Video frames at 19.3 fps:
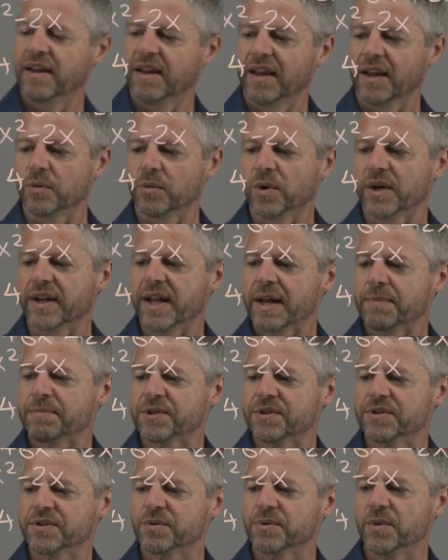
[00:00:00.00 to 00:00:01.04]
And what
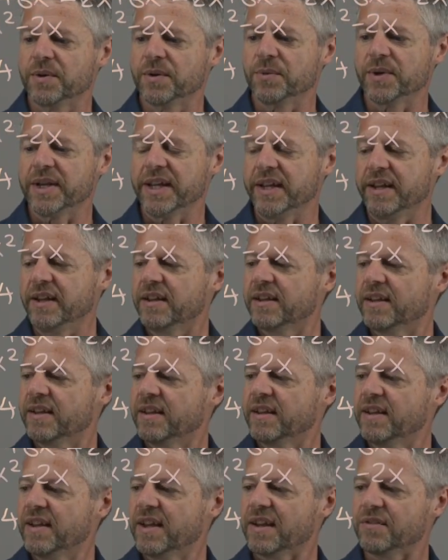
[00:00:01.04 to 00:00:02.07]
happens when we
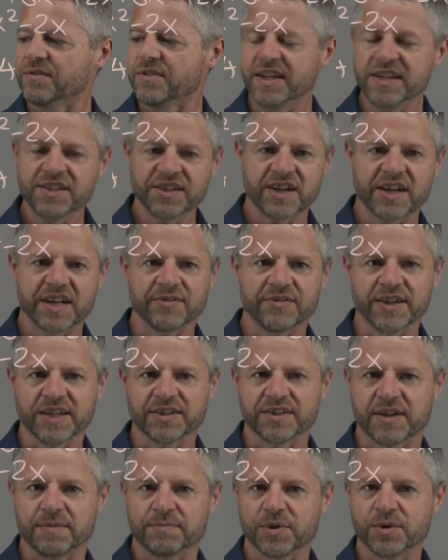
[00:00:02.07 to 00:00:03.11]
have this kind of
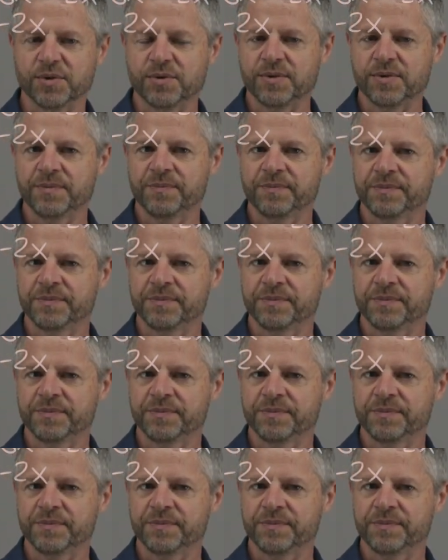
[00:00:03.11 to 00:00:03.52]
example,